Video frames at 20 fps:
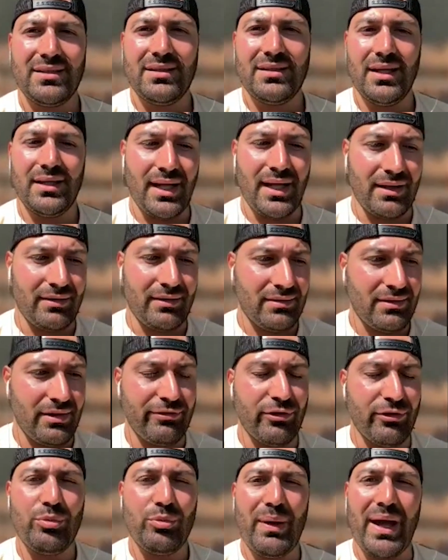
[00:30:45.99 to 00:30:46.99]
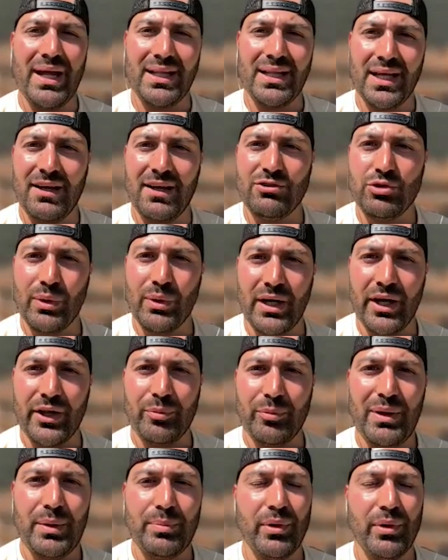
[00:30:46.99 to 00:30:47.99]
that the food bank that gives away to
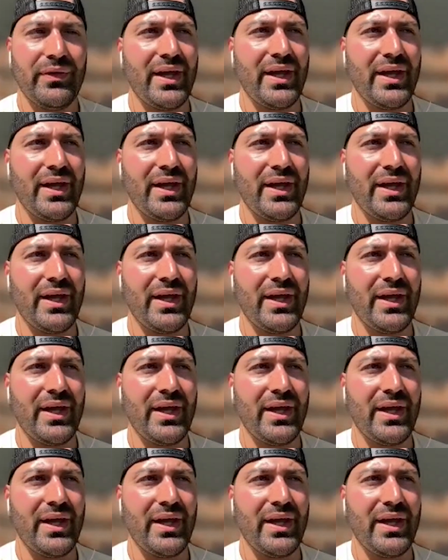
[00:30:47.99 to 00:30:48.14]
other people,